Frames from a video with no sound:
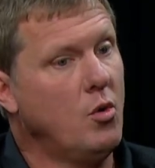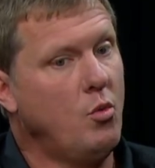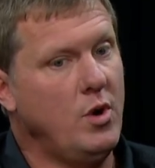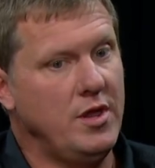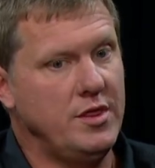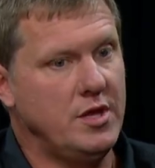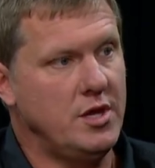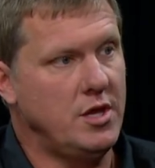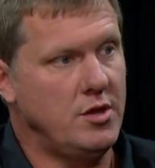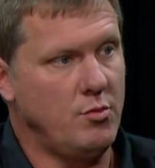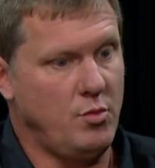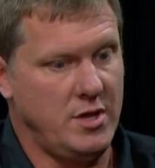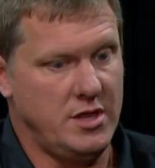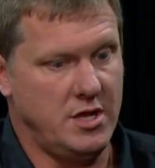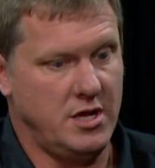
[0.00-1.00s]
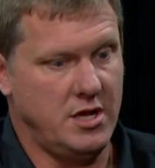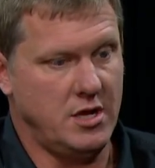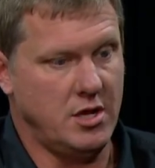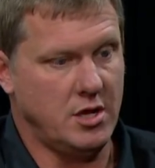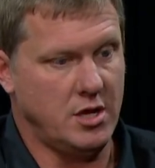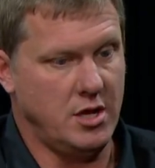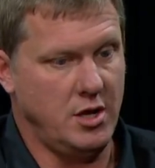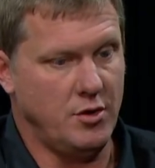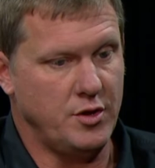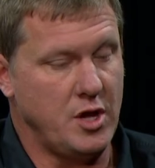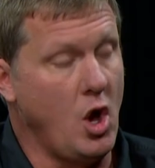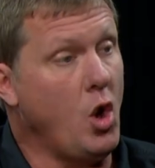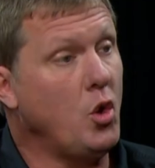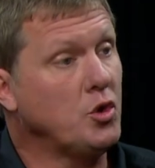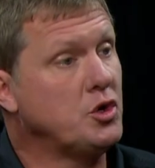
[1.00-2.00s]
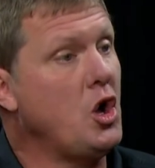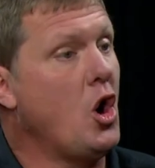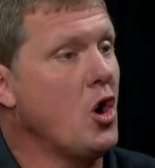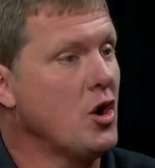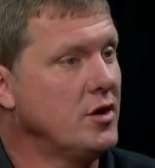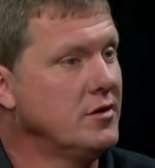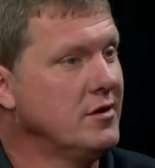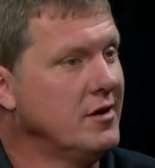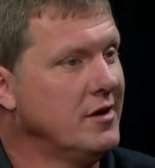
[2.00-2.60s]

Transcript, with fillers: when the when the you know the old guard,